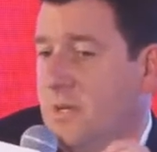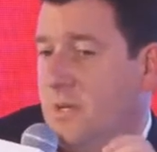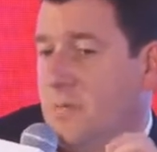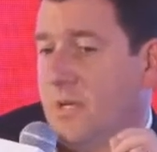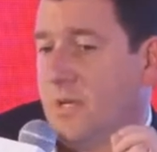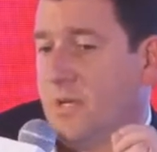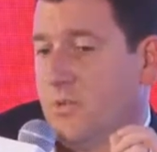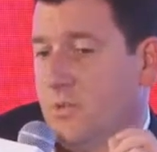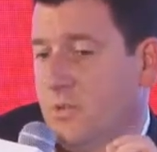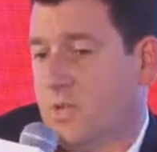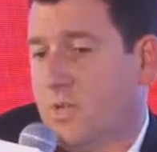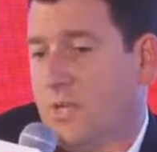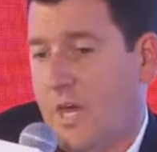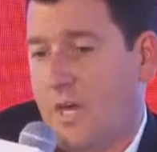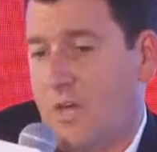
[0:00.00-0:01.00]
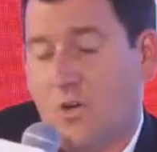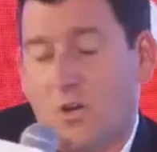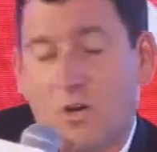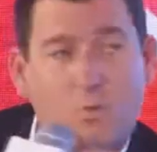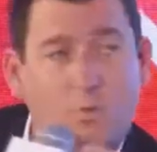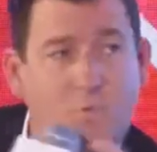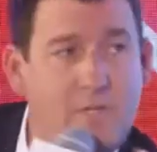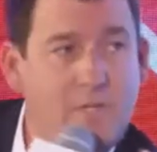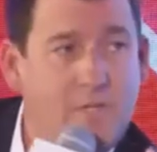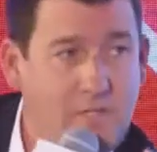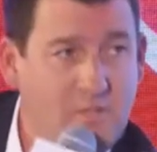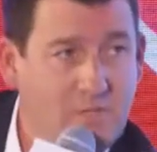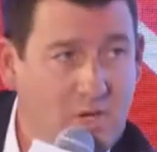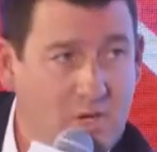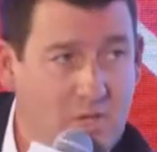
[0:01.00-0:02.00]
But it looks like AR will be the
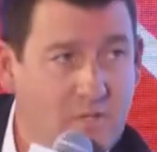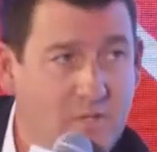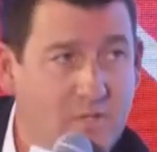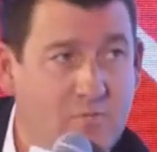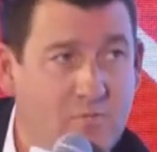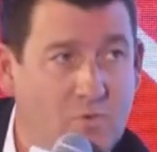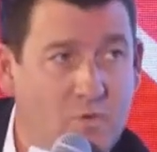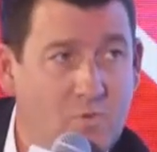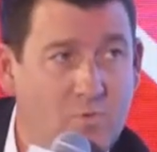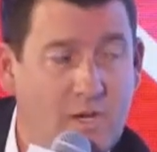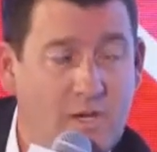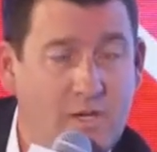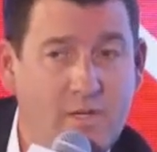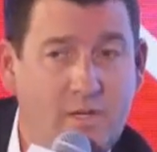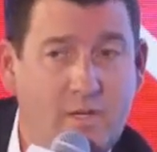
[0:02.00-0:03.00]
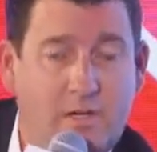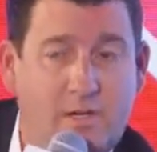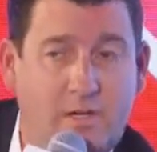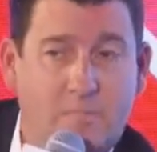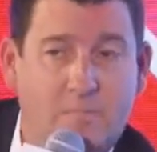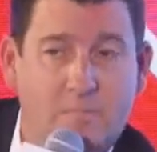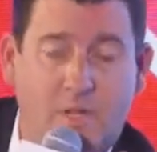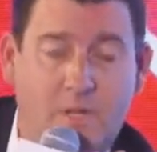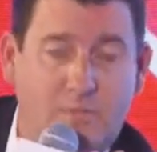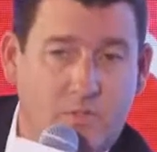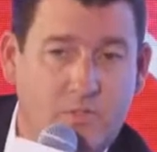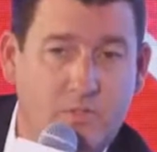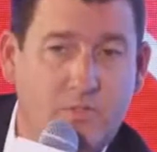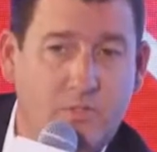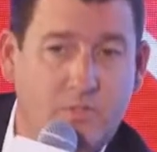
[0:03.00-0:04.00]
dominant format. Um, and if you
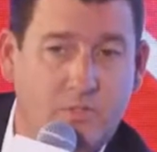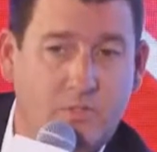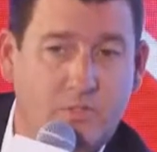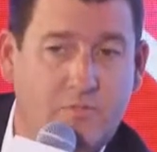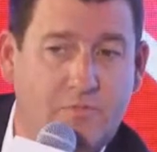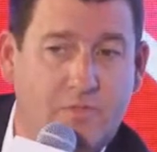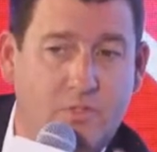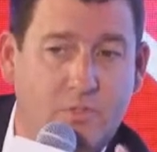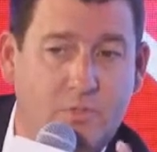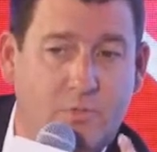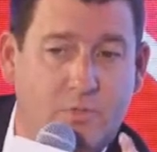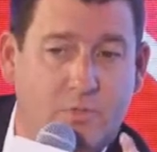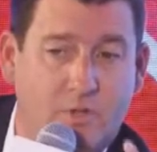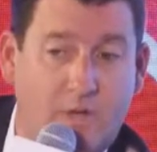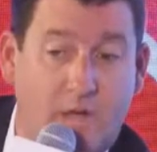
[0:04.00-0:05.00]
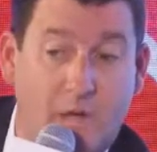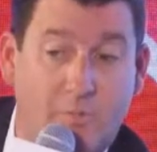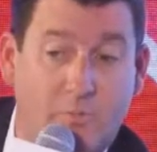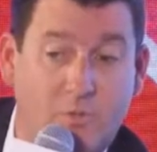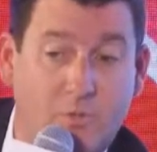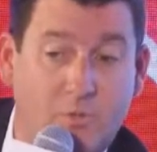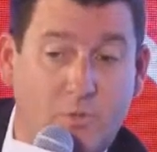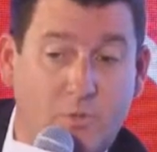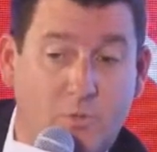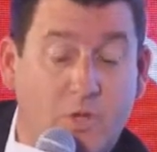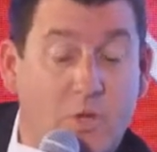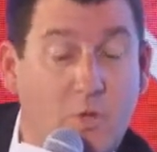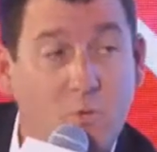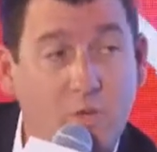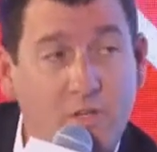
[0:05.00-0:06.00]
look, listen to Facebook or Apple, who
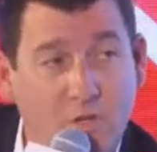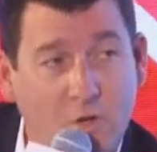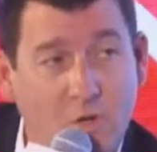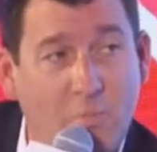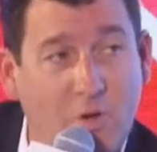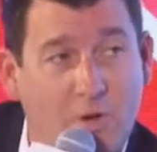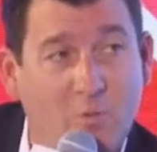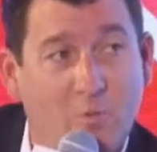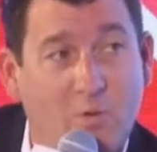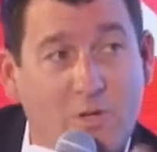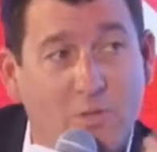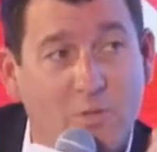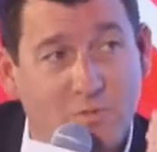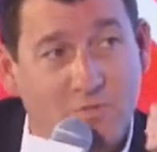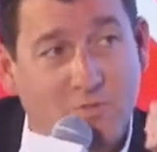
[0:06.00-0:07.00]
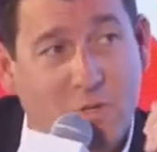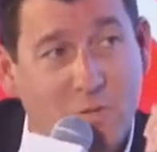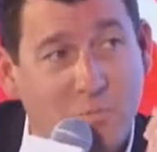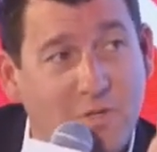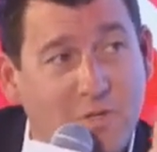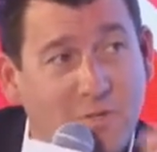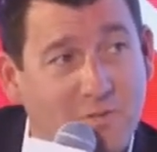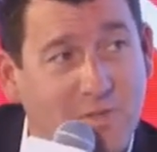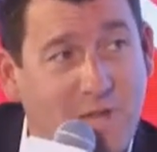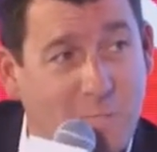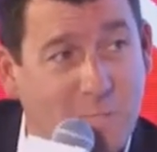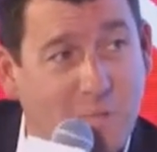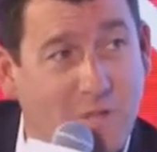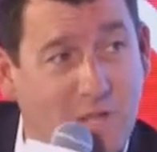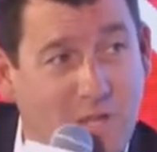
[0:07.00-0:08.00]
we know, by the way, who are developing
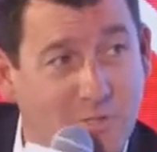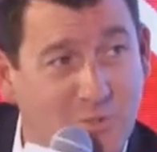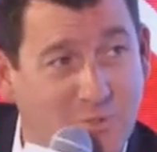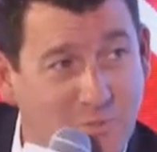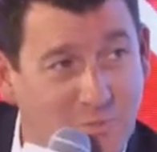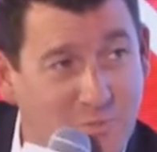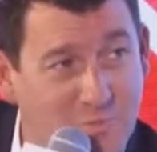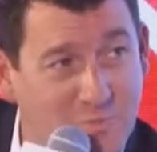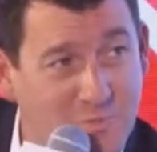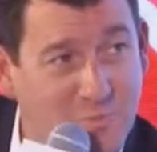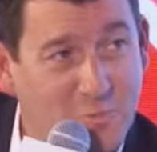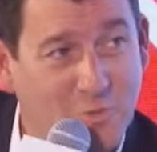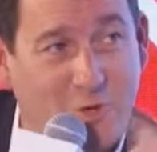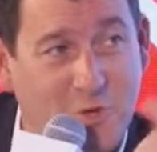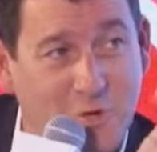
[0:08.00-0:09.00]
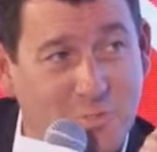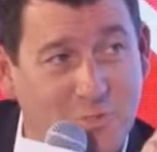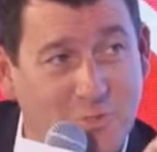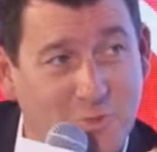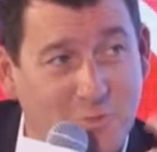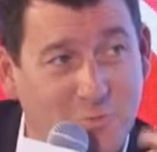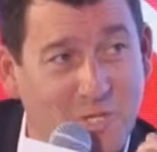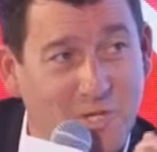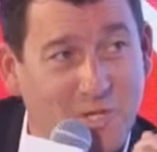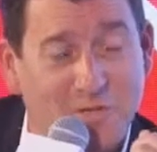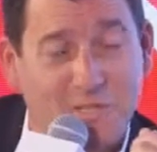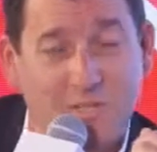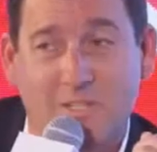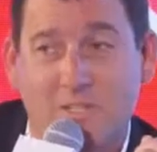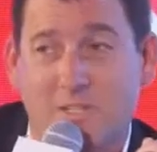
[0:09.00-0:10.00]
Apple Glasses with augmented
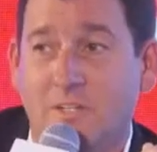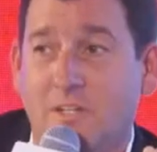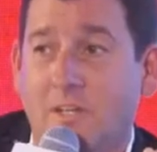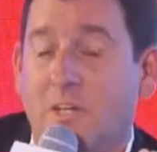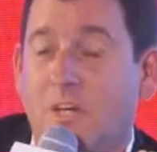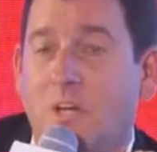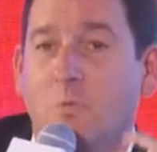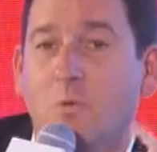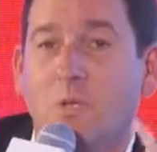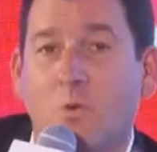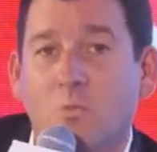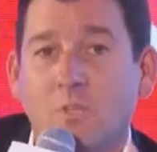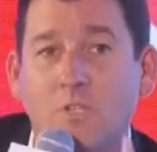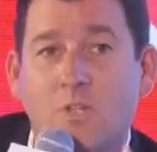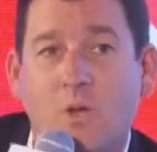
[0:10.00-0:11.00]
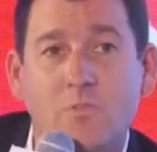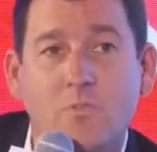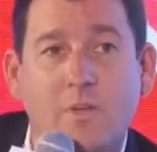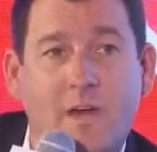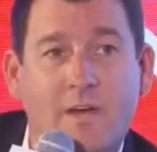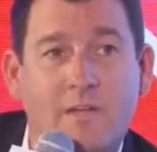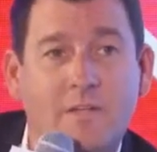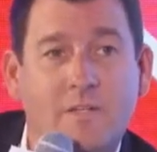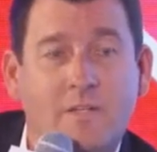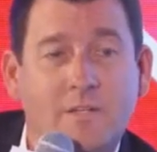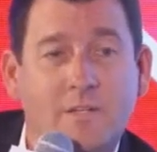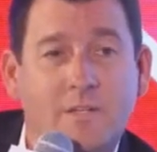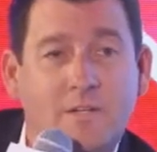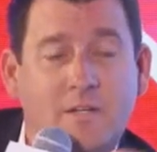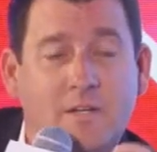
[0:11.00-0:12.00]
reality in it, we only know that
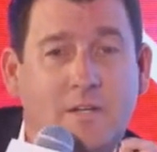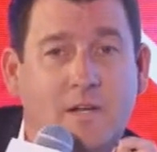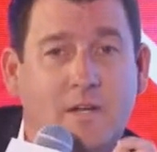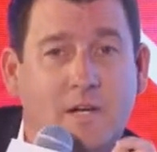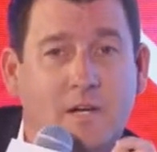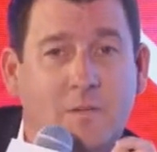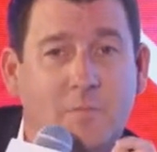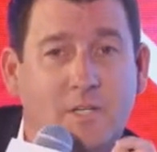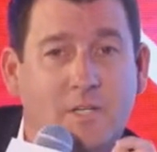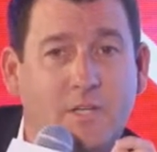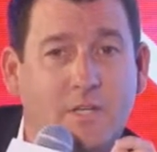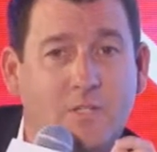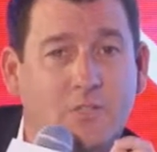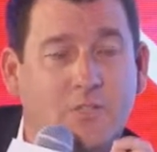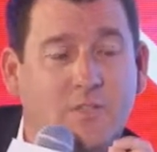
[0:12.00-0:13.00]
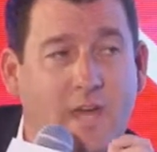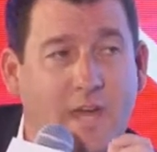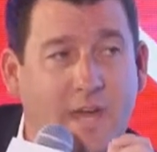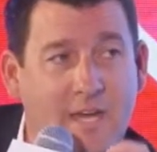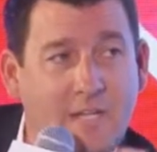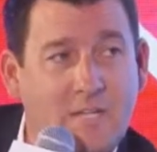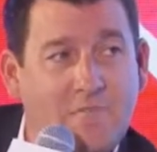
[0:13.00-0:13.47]
uh, because they had to